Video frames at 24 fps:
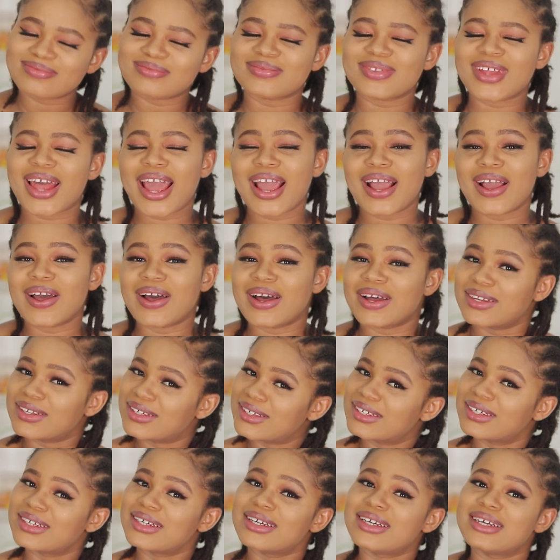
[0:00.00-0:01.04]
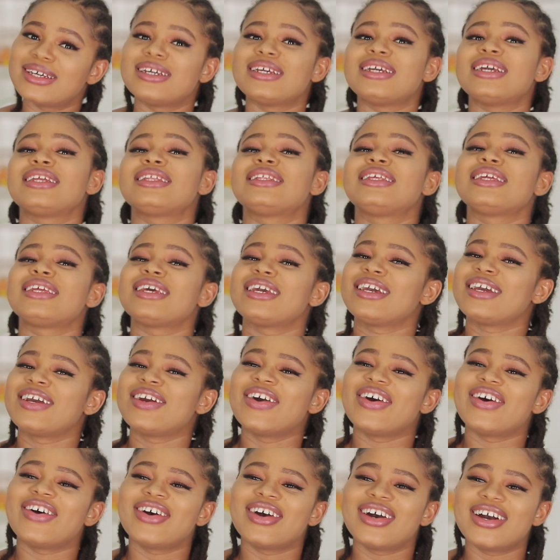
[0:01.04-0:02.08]
thank God it didn't
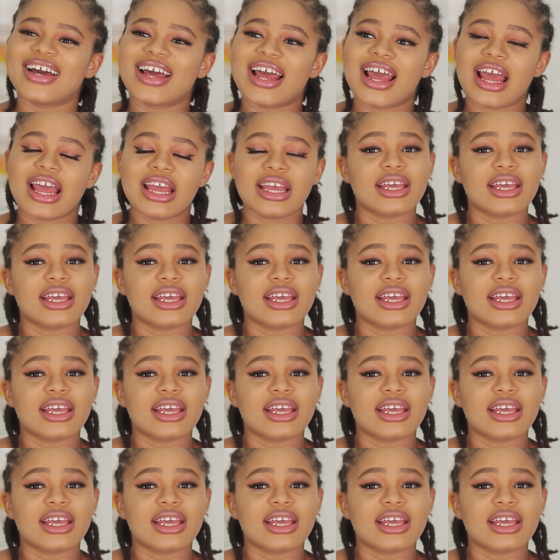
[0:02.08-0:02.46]
go.